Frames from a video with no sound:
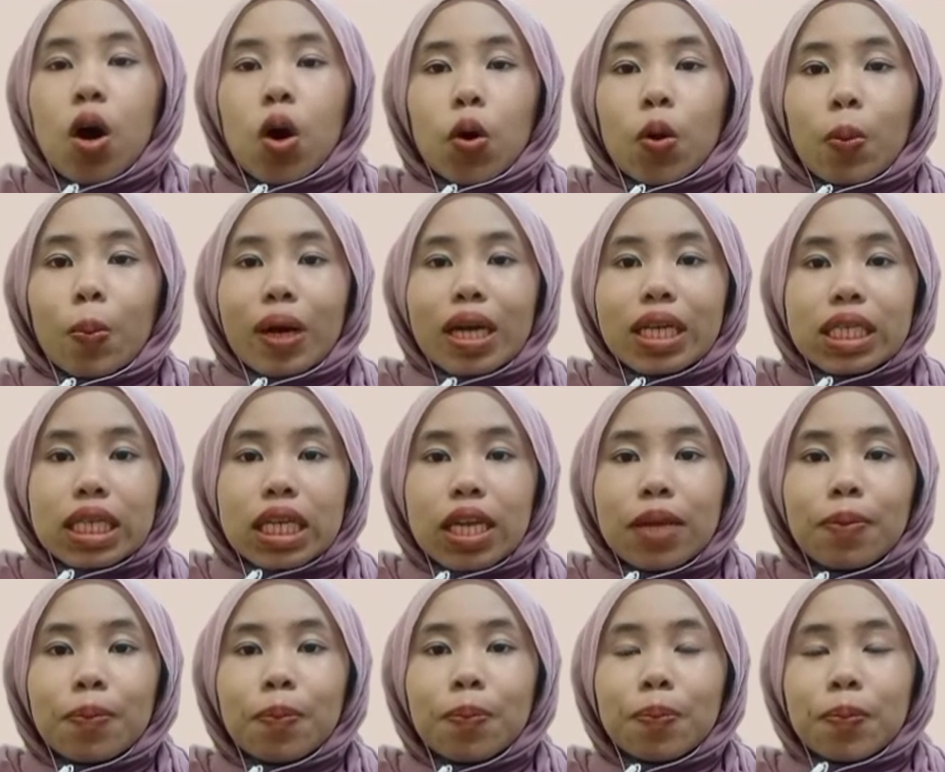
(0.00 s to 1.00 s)
or
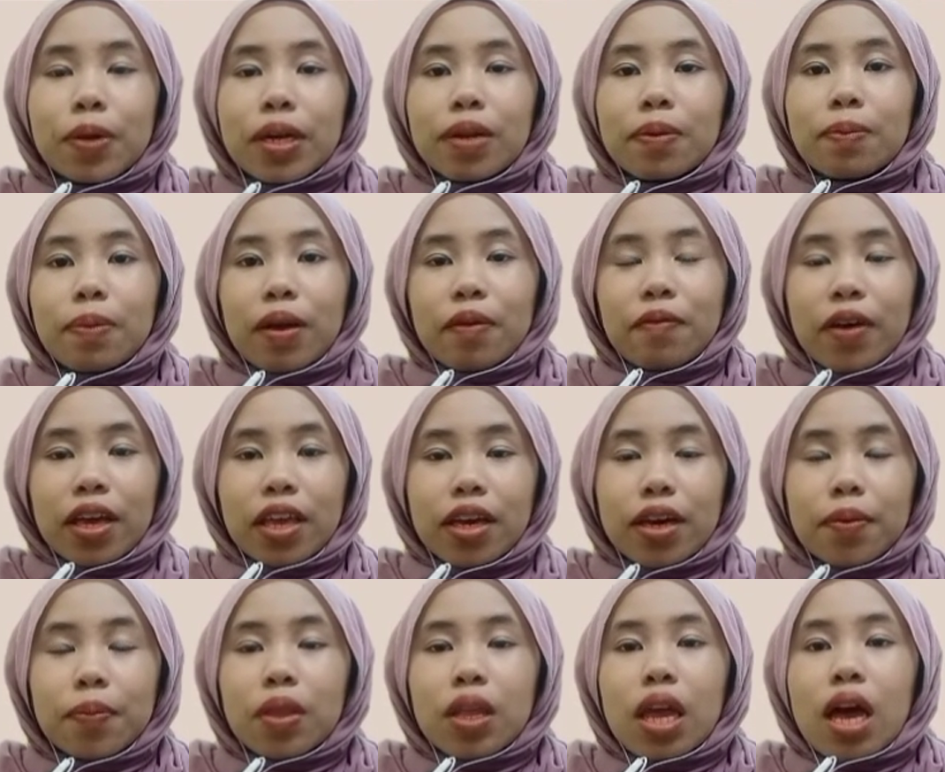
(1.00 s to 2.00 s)
partially burned by
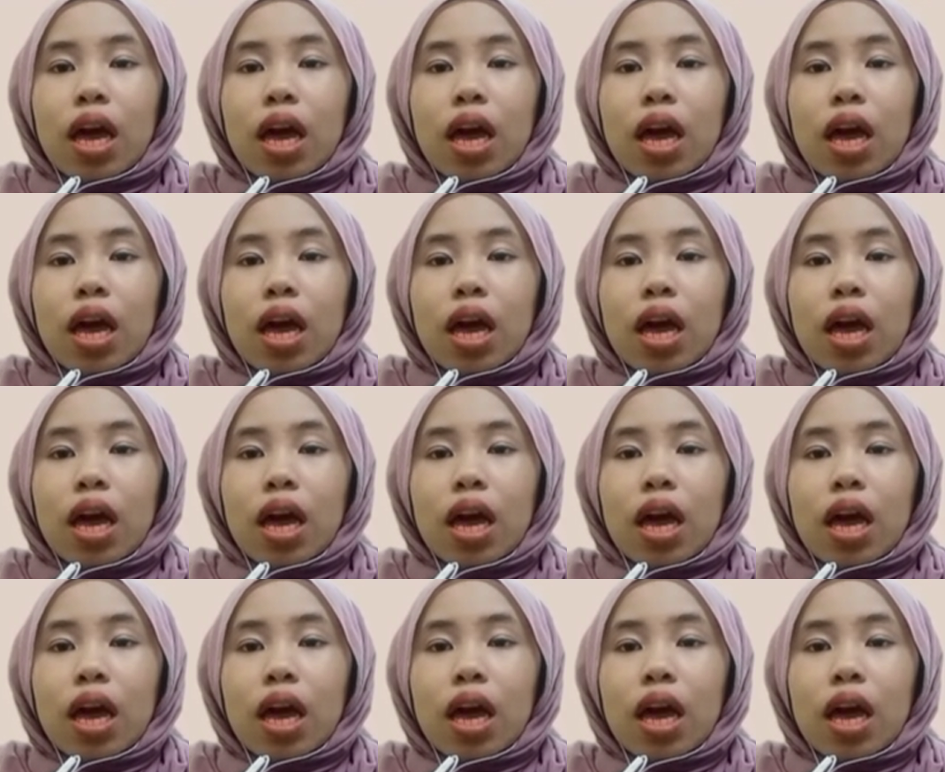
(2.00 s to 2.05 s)
fire.